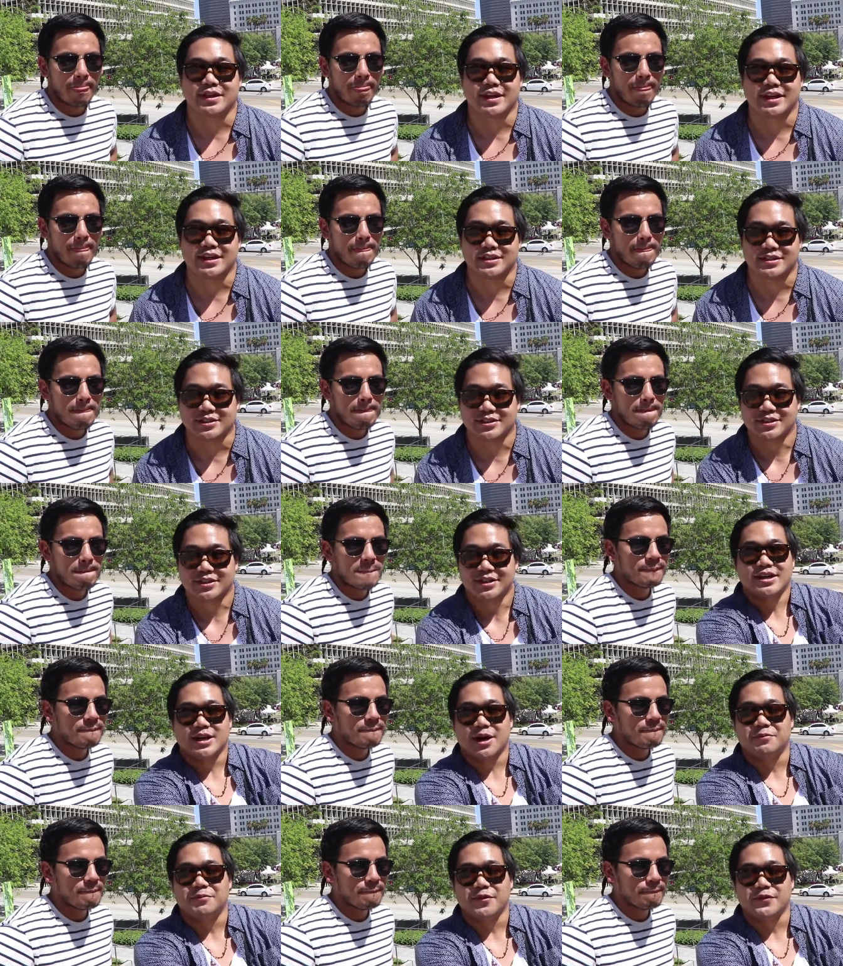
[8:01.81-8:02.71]
Speaker 1: things.
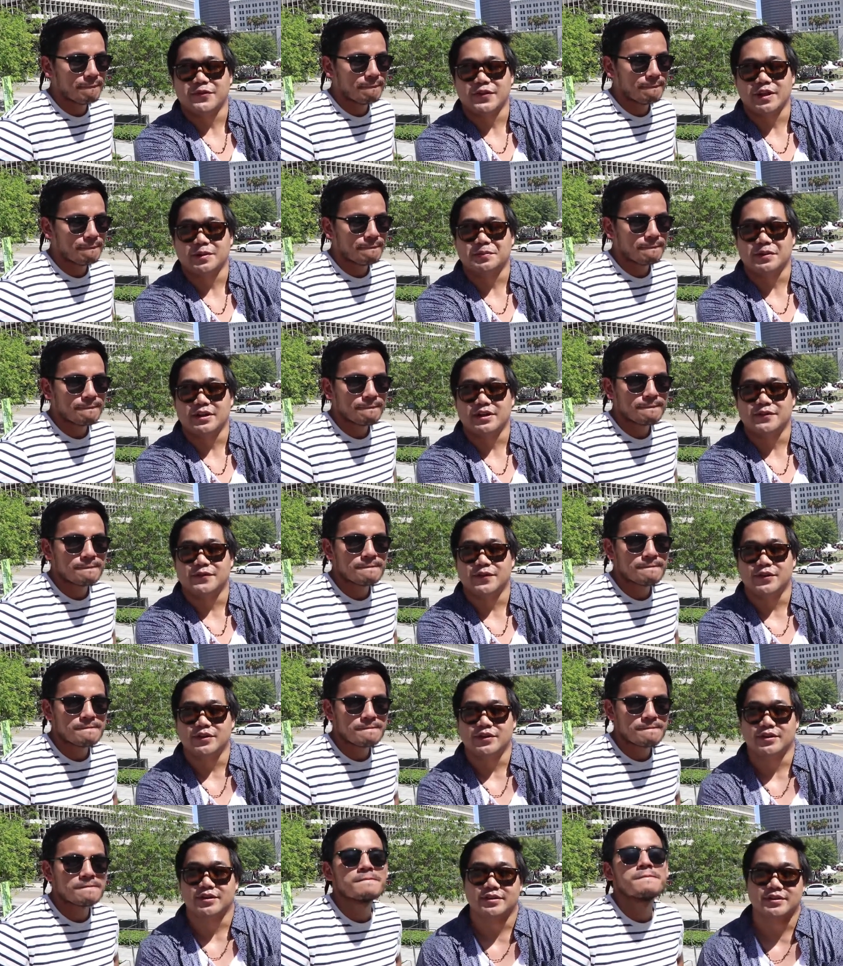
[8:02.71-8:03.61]
Comfort Filipino
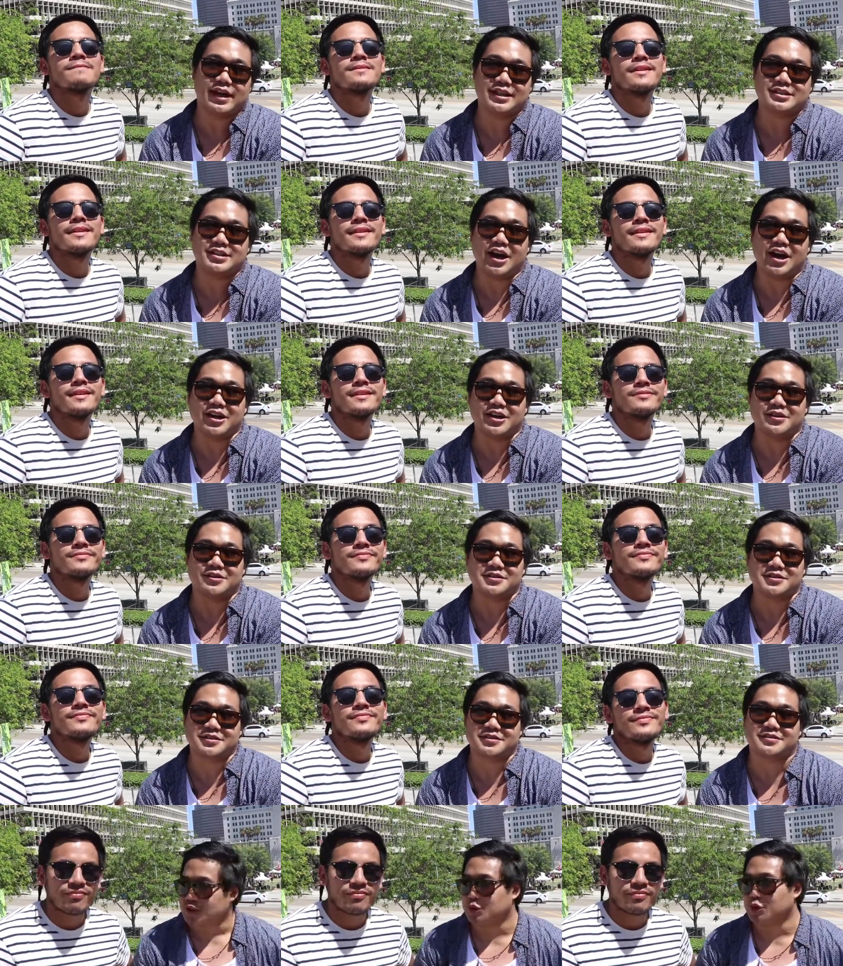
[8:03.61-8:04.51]
food, and tacos.
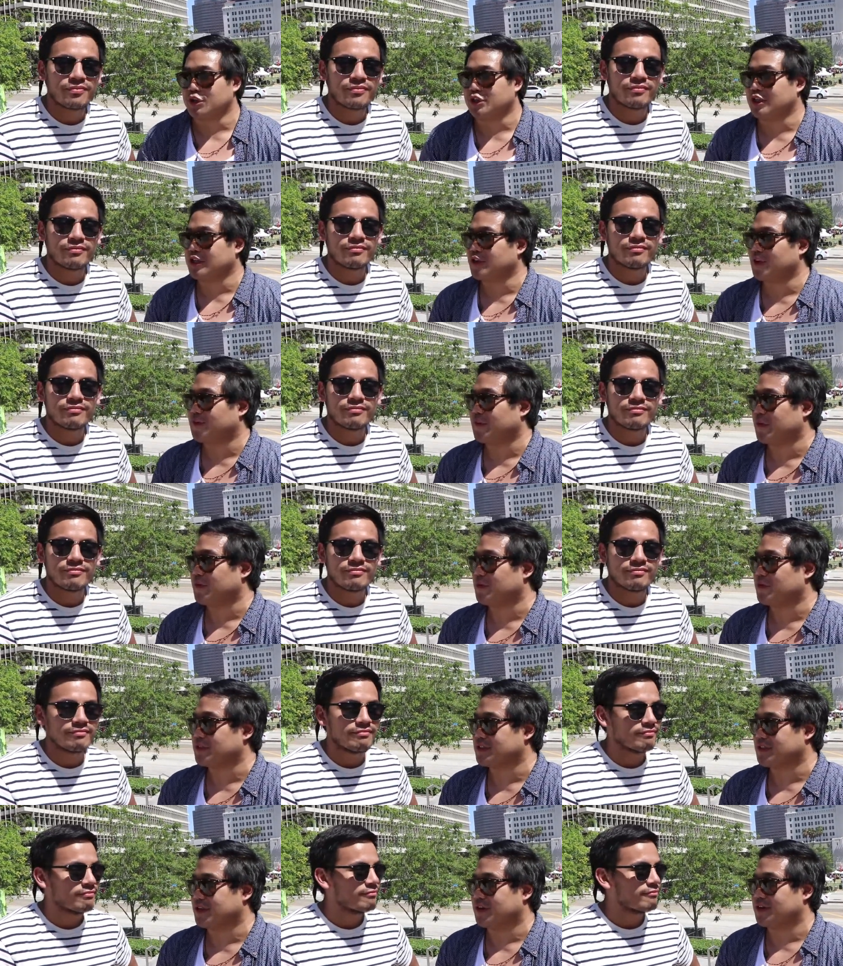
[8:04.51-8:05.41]
So what do you think your
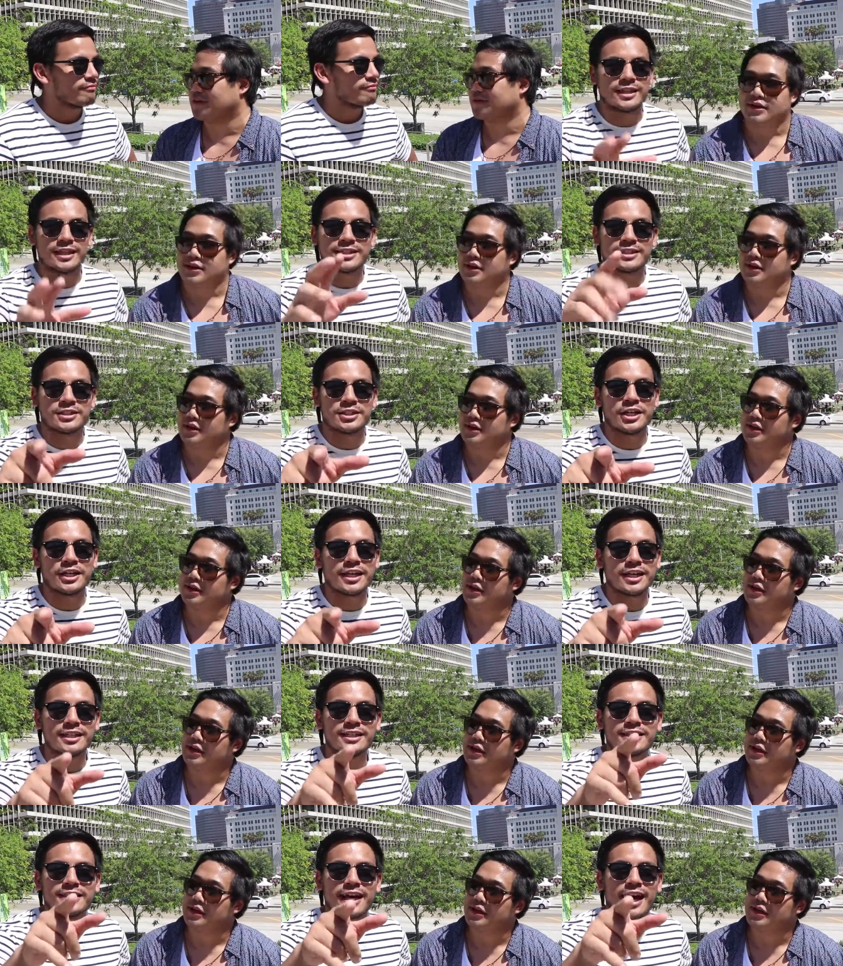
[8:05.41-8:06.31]
favorite
Speaker 2: was though? The
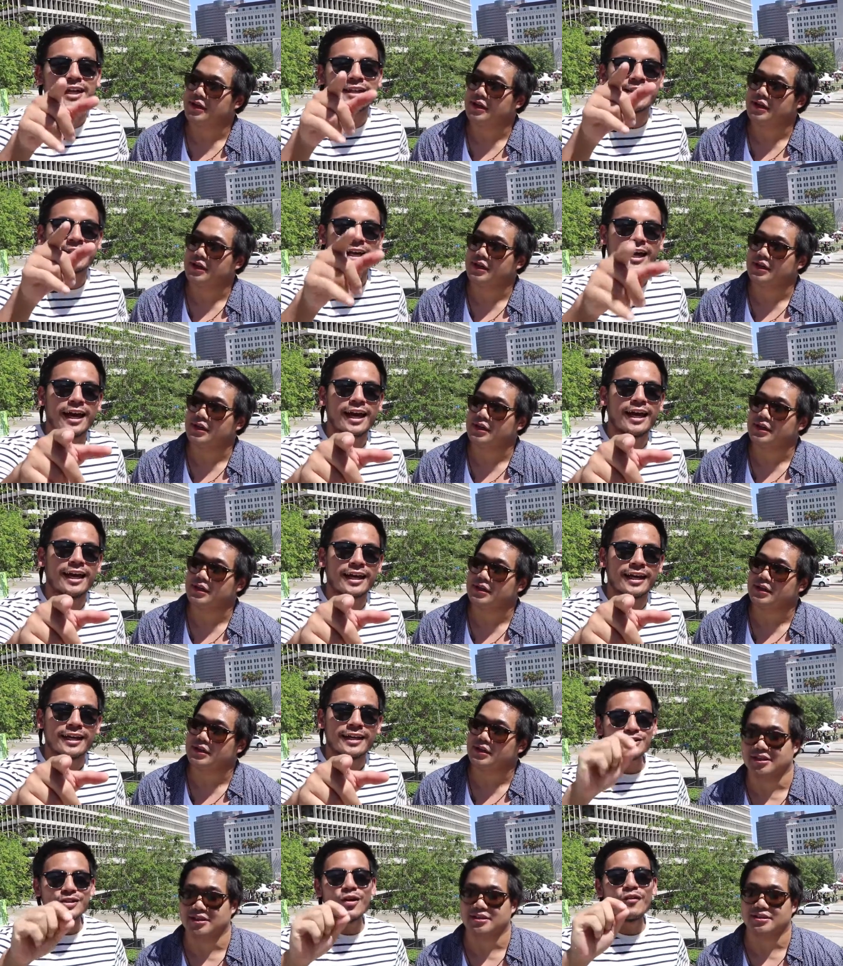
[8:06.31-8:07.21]
chicken
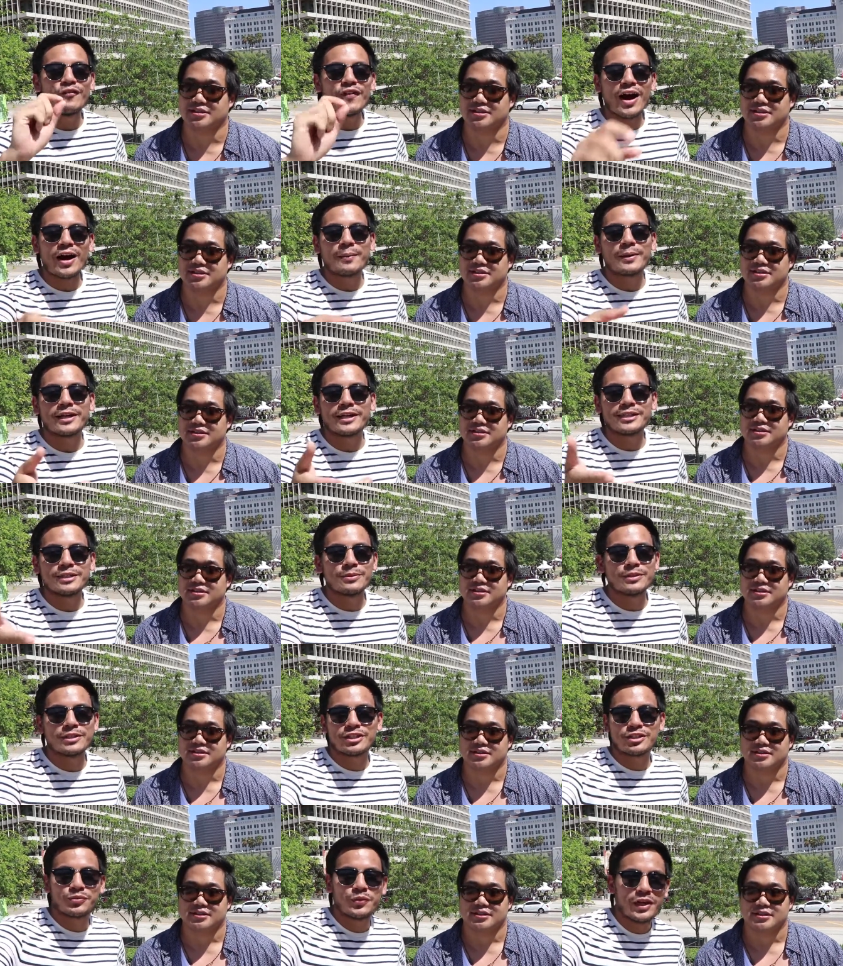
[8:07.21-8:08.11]
satay. So far, because it
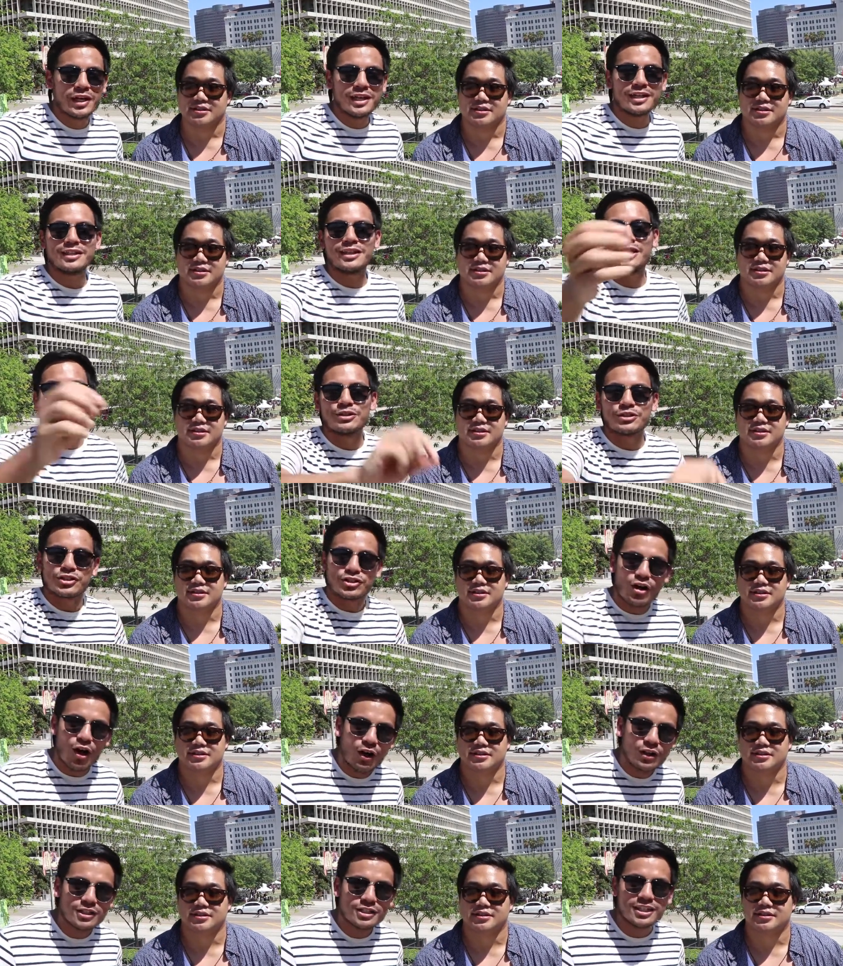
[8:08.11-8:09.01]
was sweet, a little
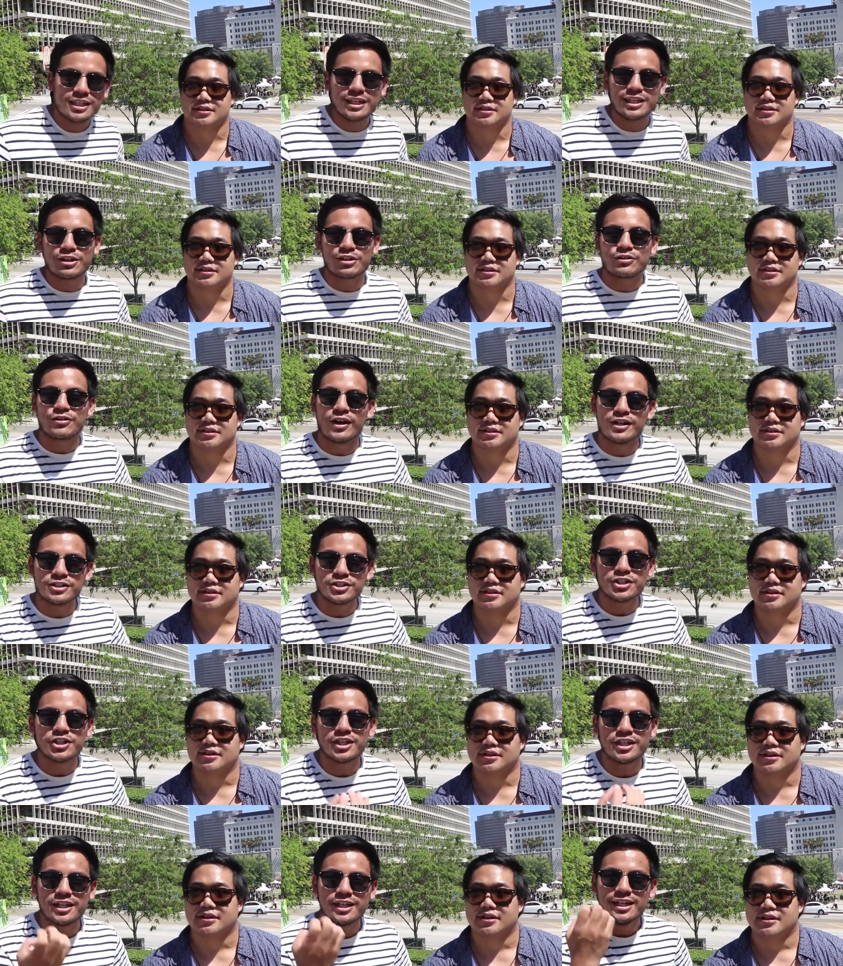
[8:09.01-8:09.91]
salty,
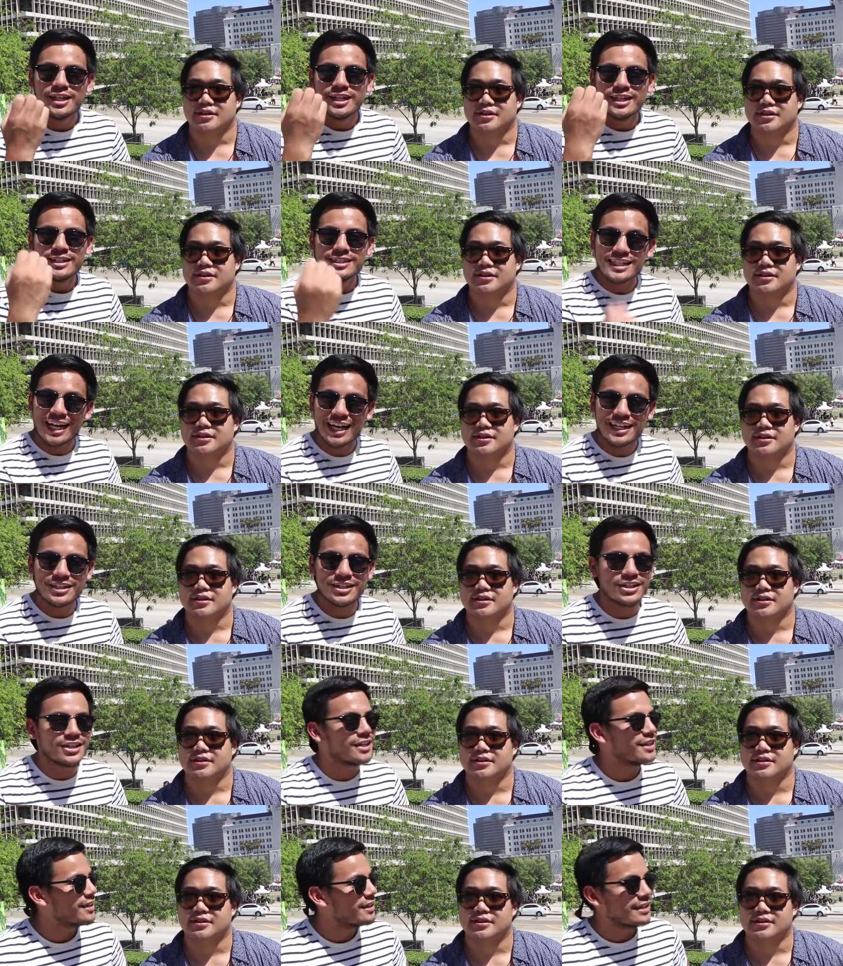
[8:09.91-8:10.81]
crunchy,
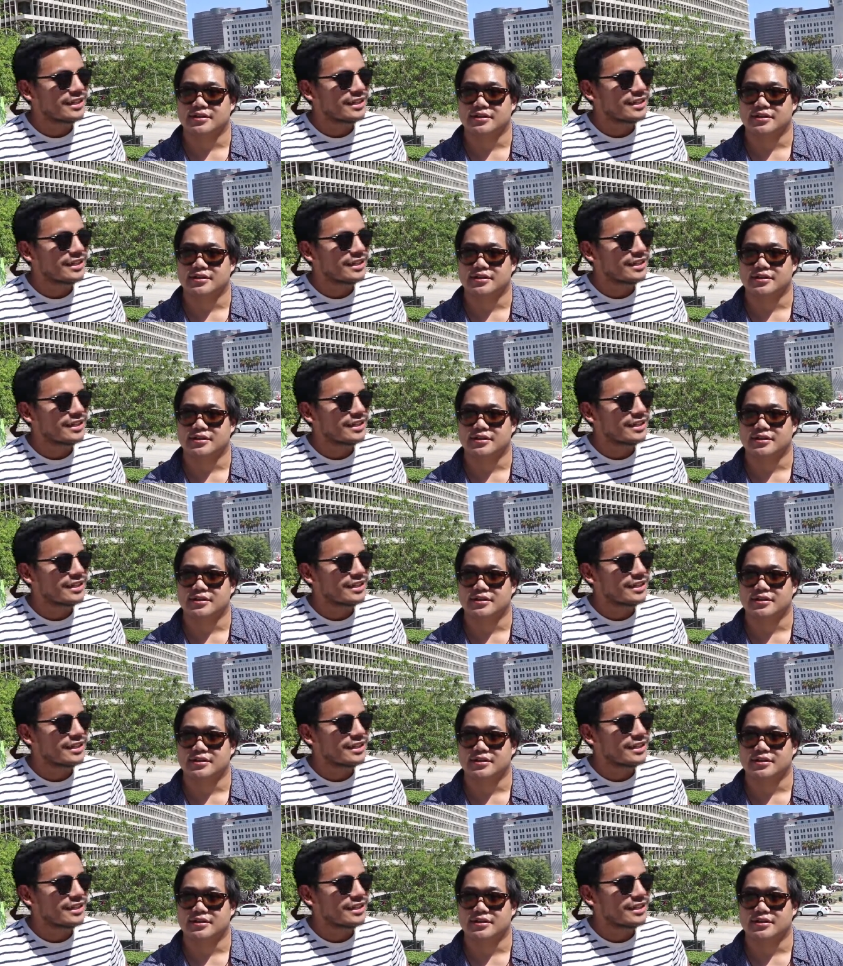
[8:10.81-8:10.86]
tender,